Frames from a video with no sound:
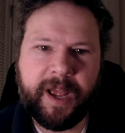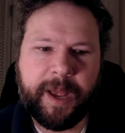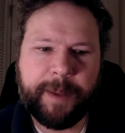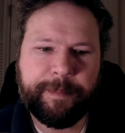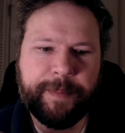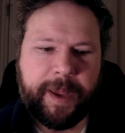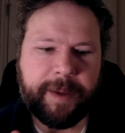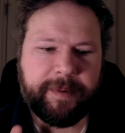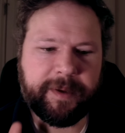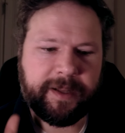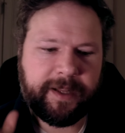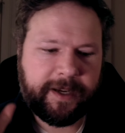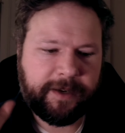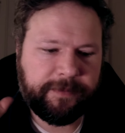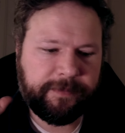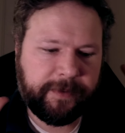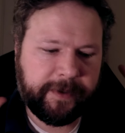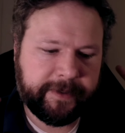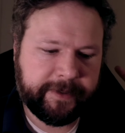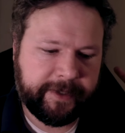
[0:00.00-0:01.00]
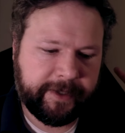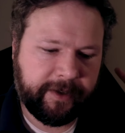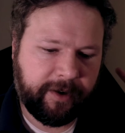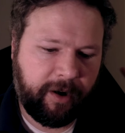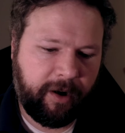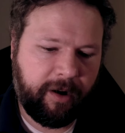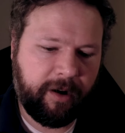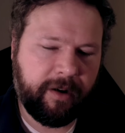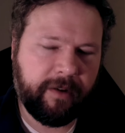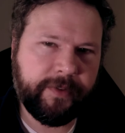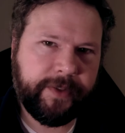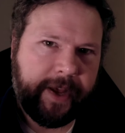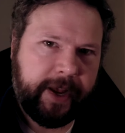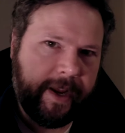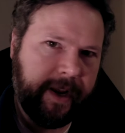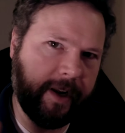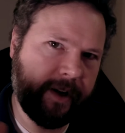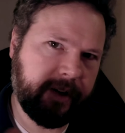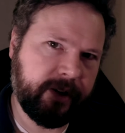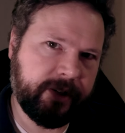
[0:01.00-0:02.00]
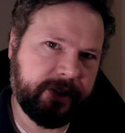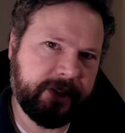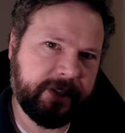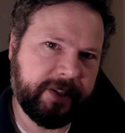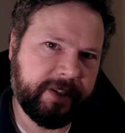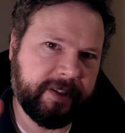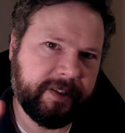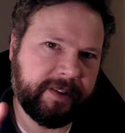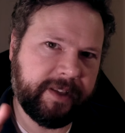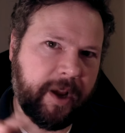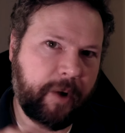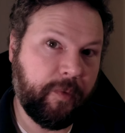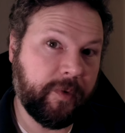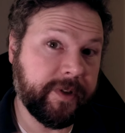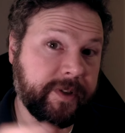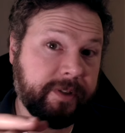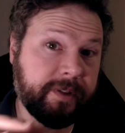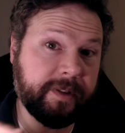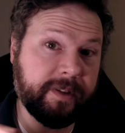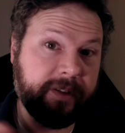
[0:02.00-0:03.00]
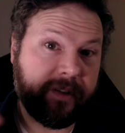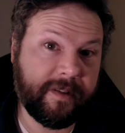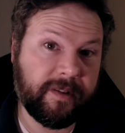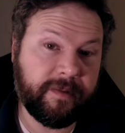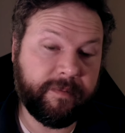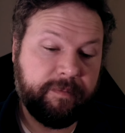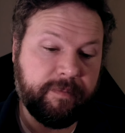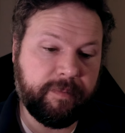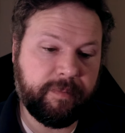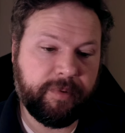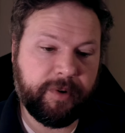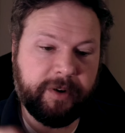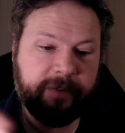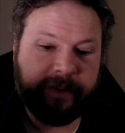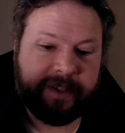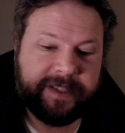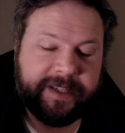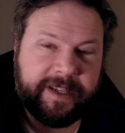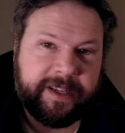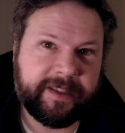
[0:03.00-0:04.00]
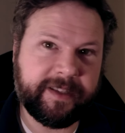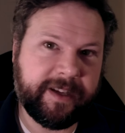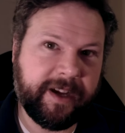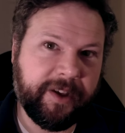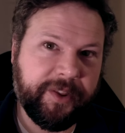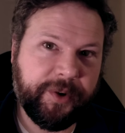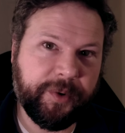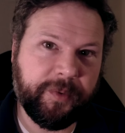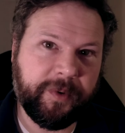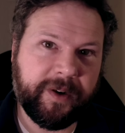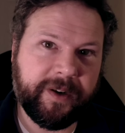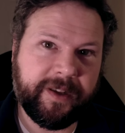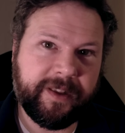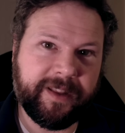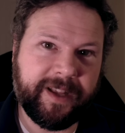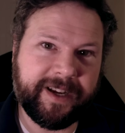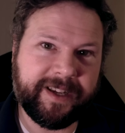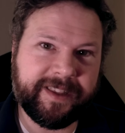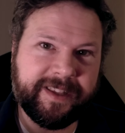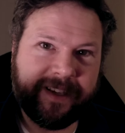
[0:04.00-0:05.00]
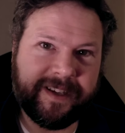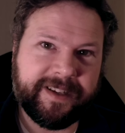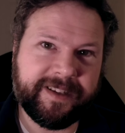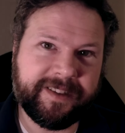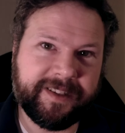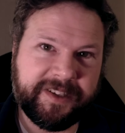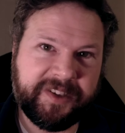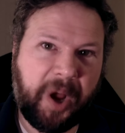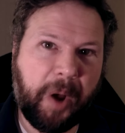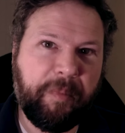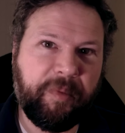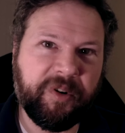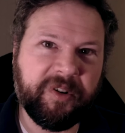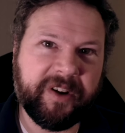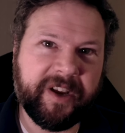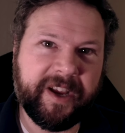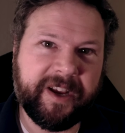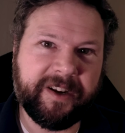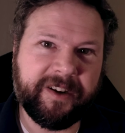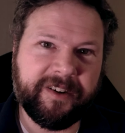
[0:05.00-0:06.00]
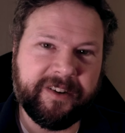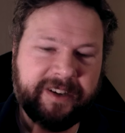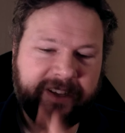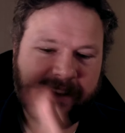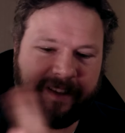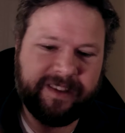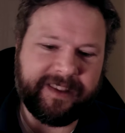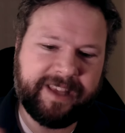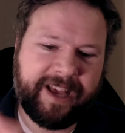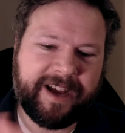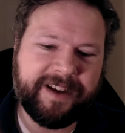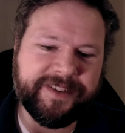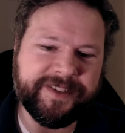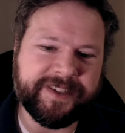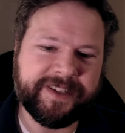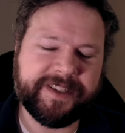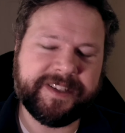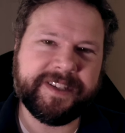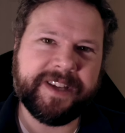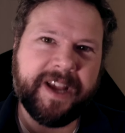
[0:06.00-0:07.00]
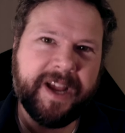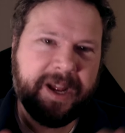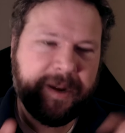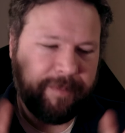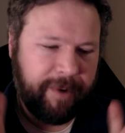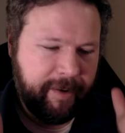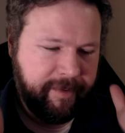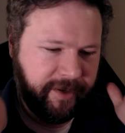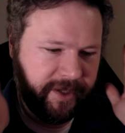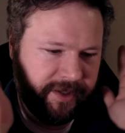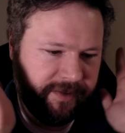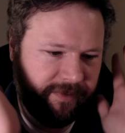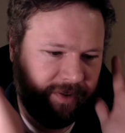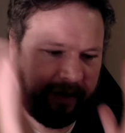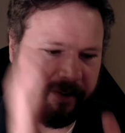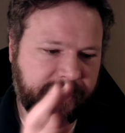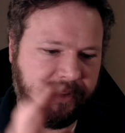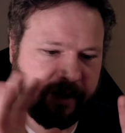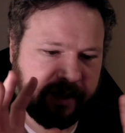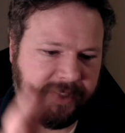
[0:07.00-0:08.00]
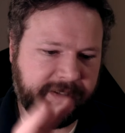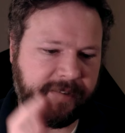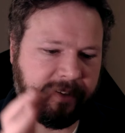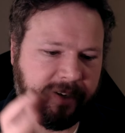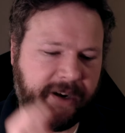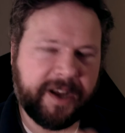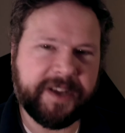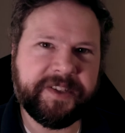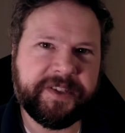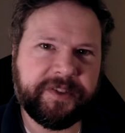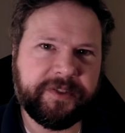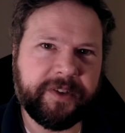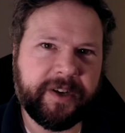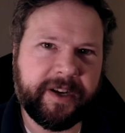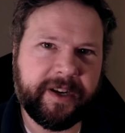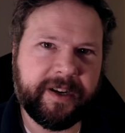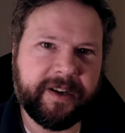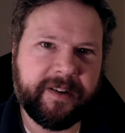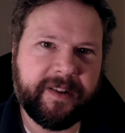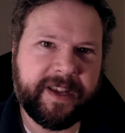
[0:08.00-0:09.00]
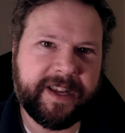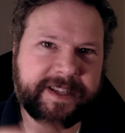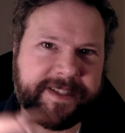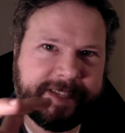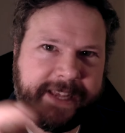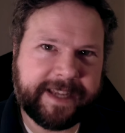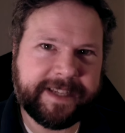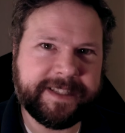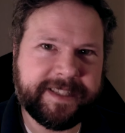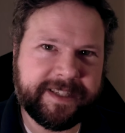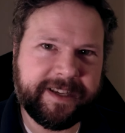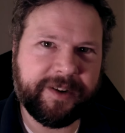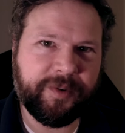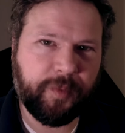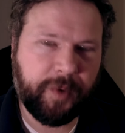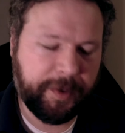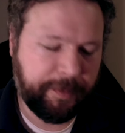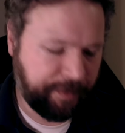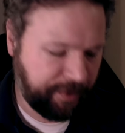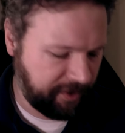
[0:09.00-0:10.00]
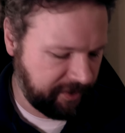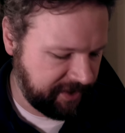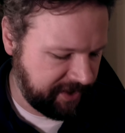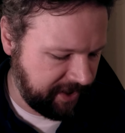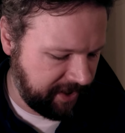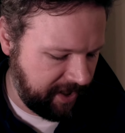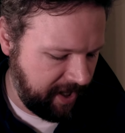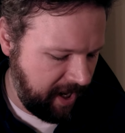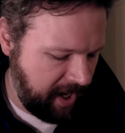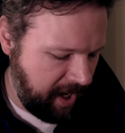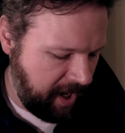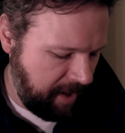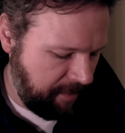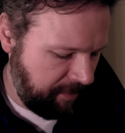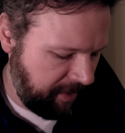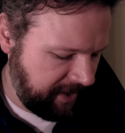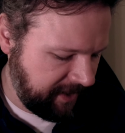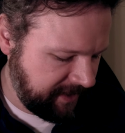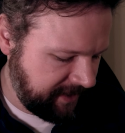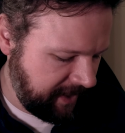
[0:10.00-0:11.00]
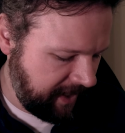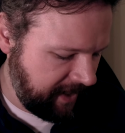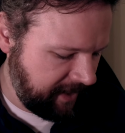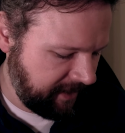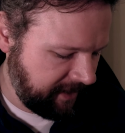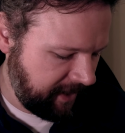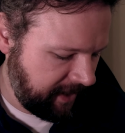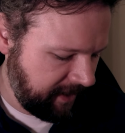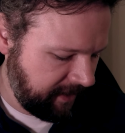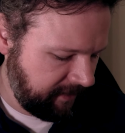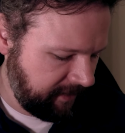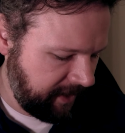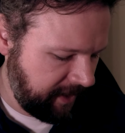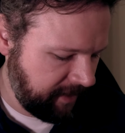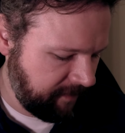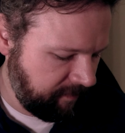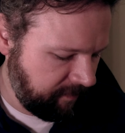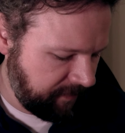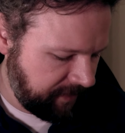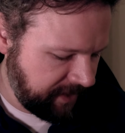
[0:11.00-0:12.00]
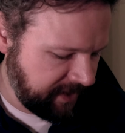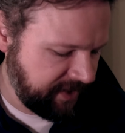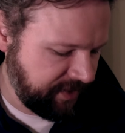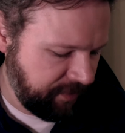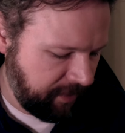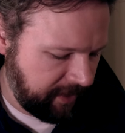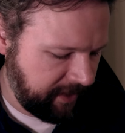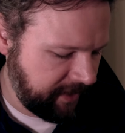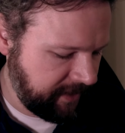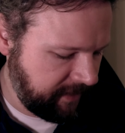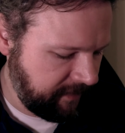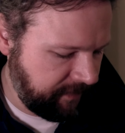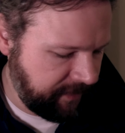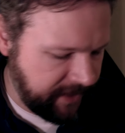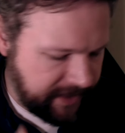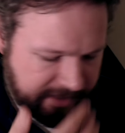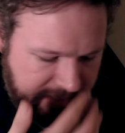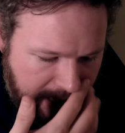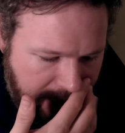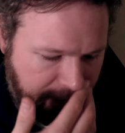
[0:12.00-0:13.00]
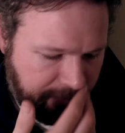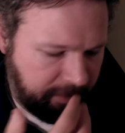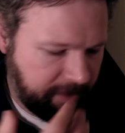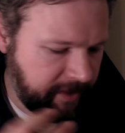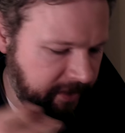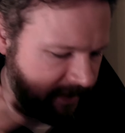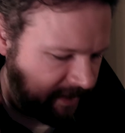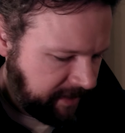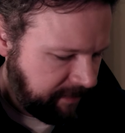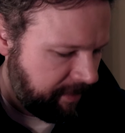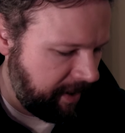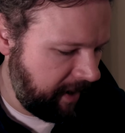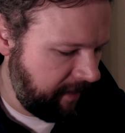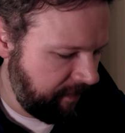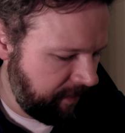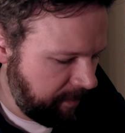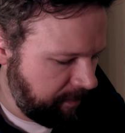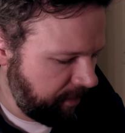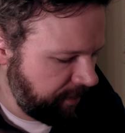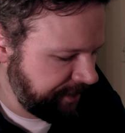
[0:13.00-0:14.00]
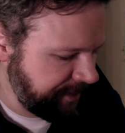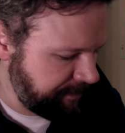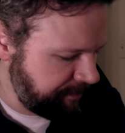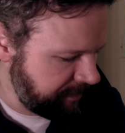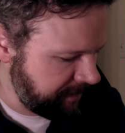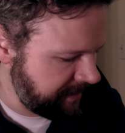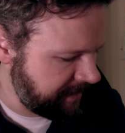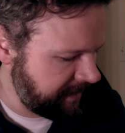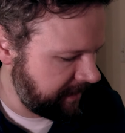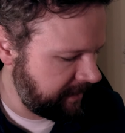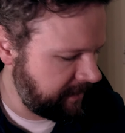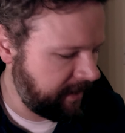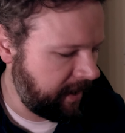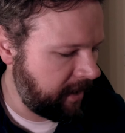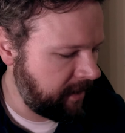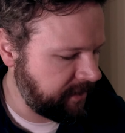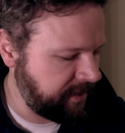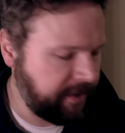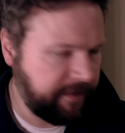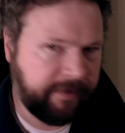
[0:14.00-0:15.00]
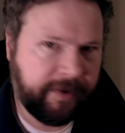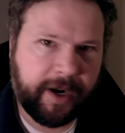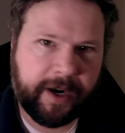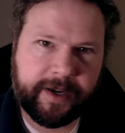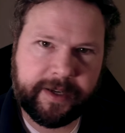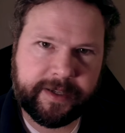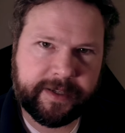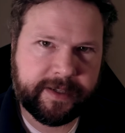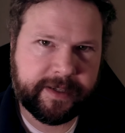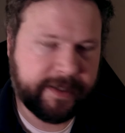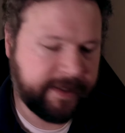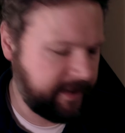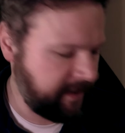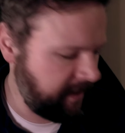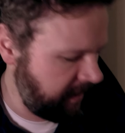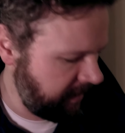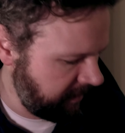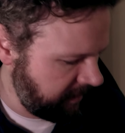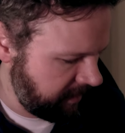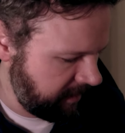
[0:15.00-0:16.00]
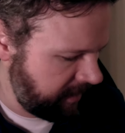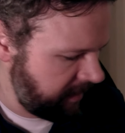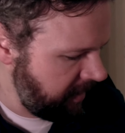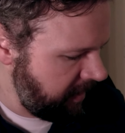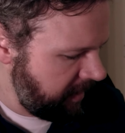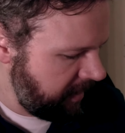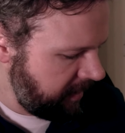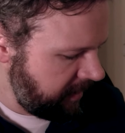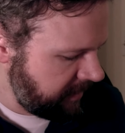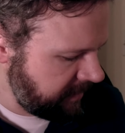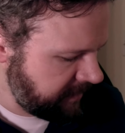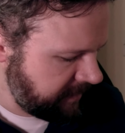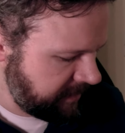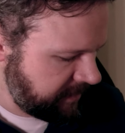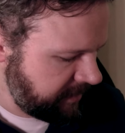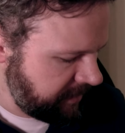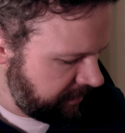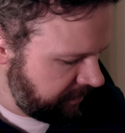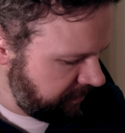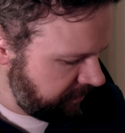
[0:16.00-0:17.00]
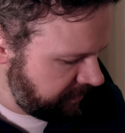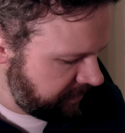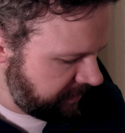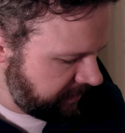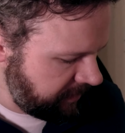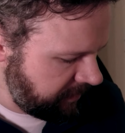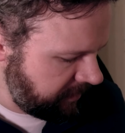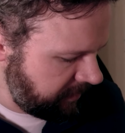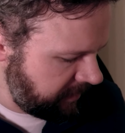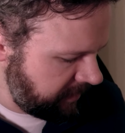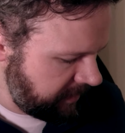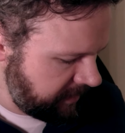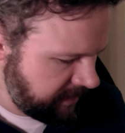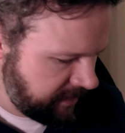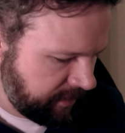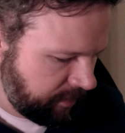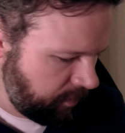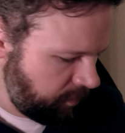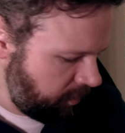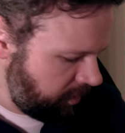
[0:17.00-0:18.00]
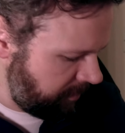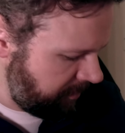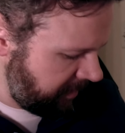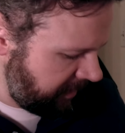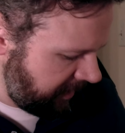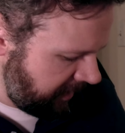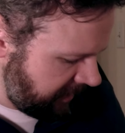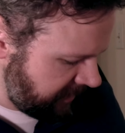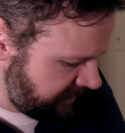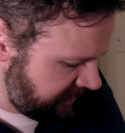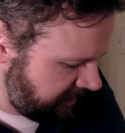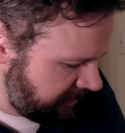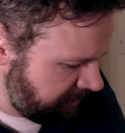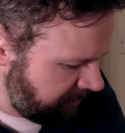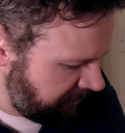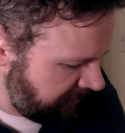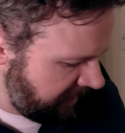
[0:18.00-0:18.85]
maybe, like, funneling all that energy that was previously in the other one, in, like, the doppelganger in the thousands, maybe just funneled into concentrating intensely on one person. But he's saying kind of like this opera is about the multiplicity. Don Giovanni is like he's a seducer, he's a womanizer.